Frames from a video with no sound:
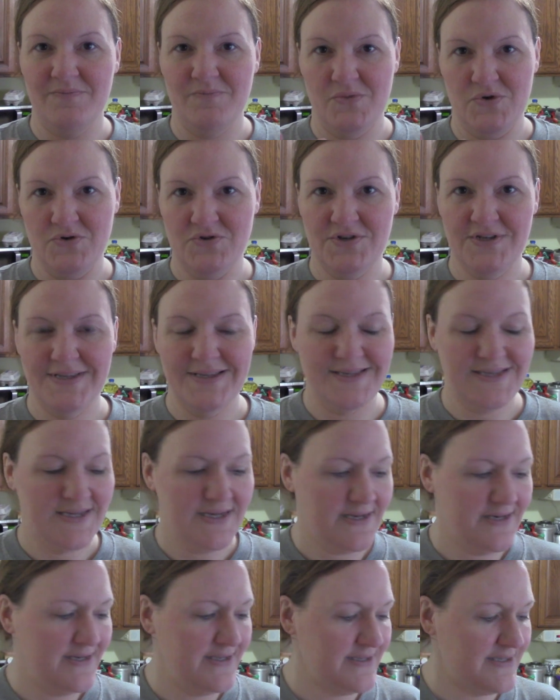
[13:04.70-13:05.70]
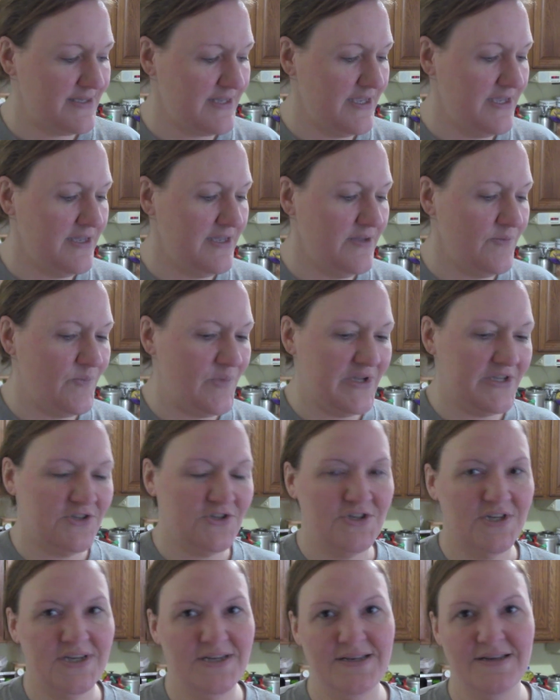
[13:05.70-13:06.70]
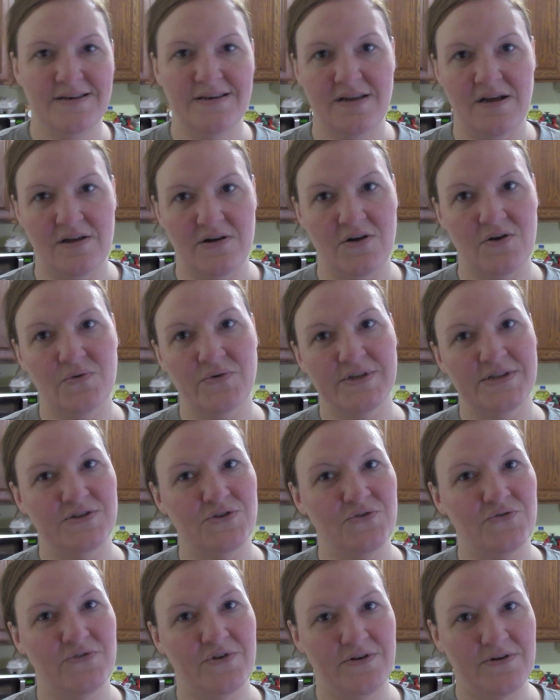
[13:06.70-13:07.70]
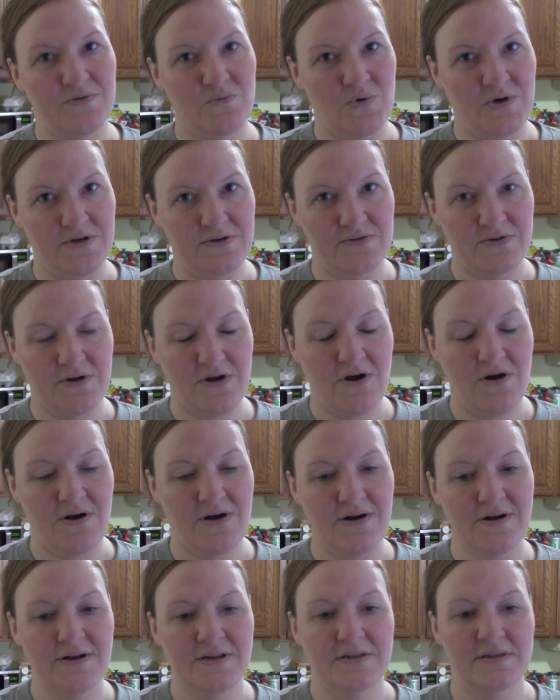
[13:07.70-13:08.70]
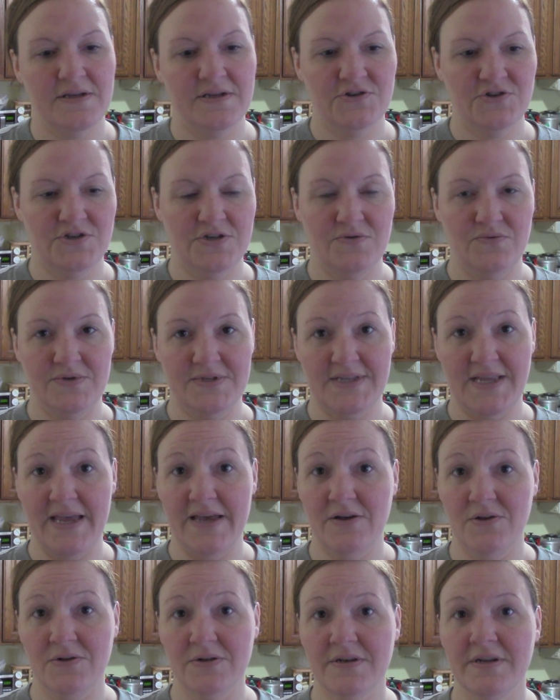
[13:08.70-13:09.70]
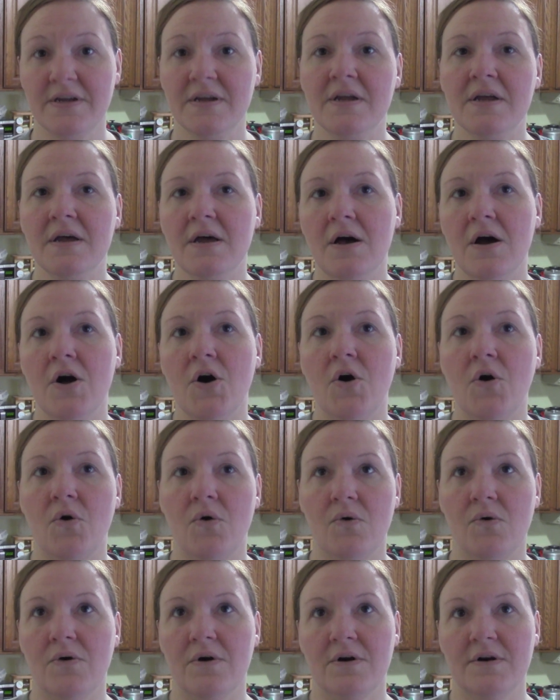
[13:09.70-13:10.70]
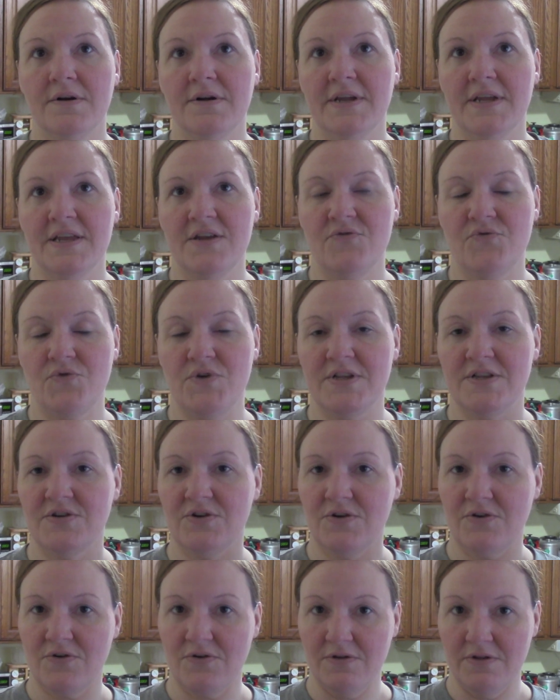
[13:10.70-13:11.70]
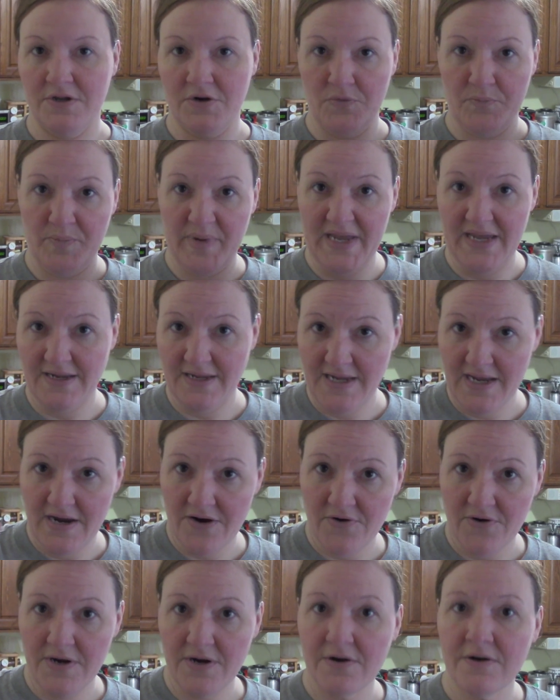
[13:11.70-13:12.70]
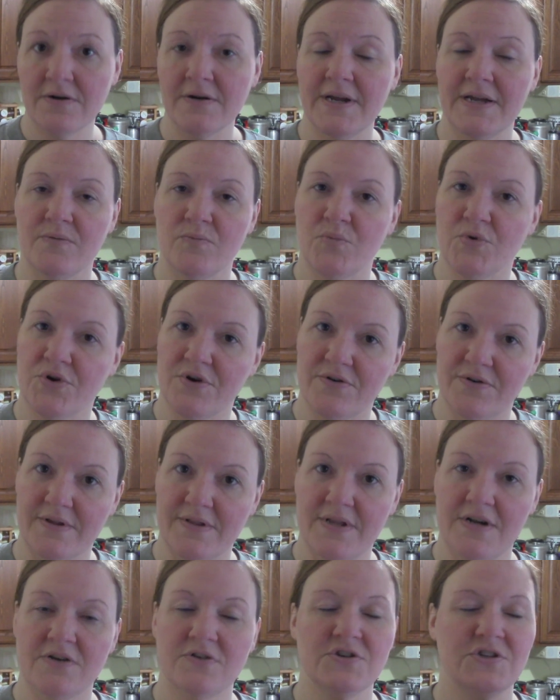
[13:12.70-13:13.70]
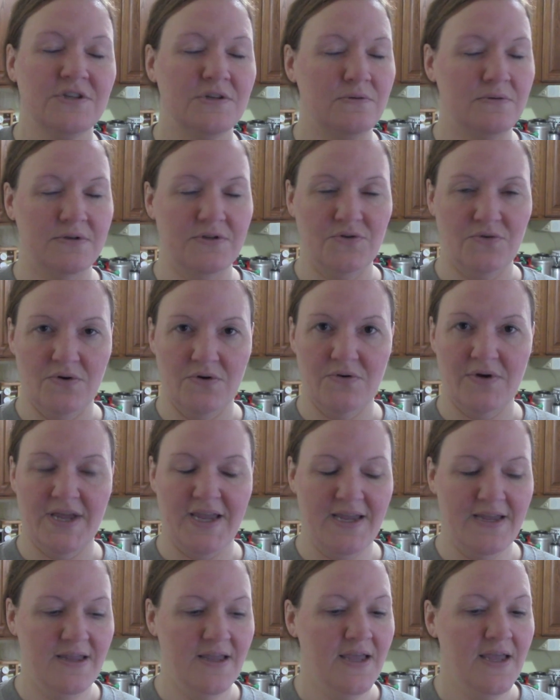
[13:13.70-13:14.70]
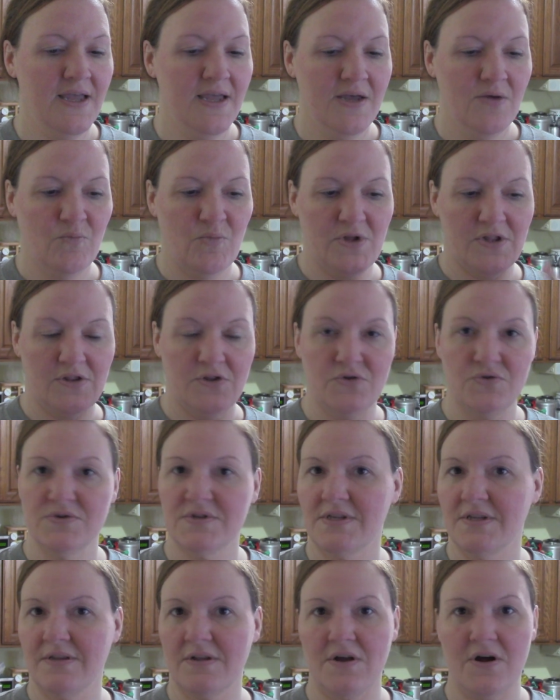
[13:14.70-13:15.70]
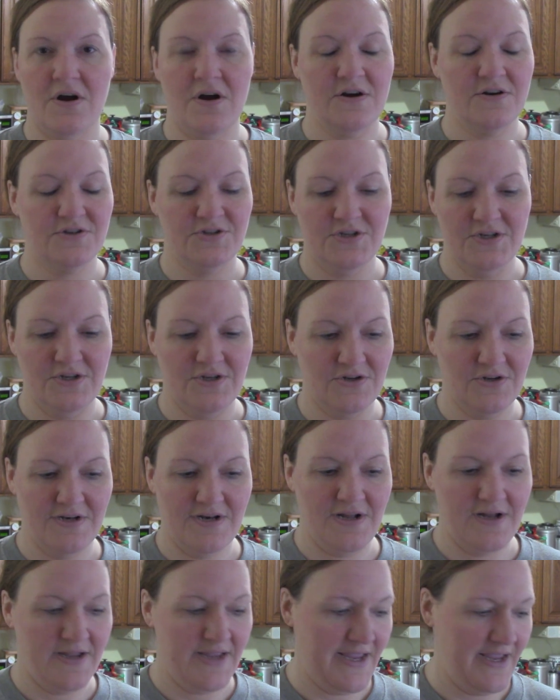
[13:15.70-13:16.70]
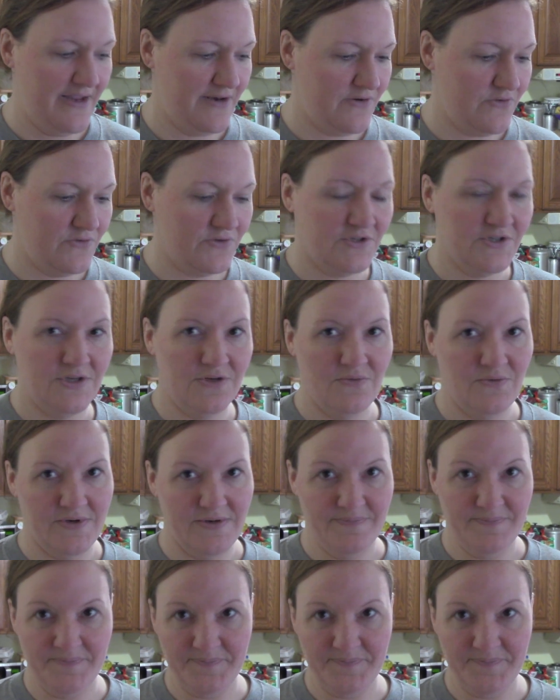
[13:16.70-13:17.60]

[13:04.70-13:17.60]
motion sickness, but she did not always do very well in the car unless she was held. Or if we took her little pet carrier and put her in there, she would do okay. But loose in the car, she could not handle. She would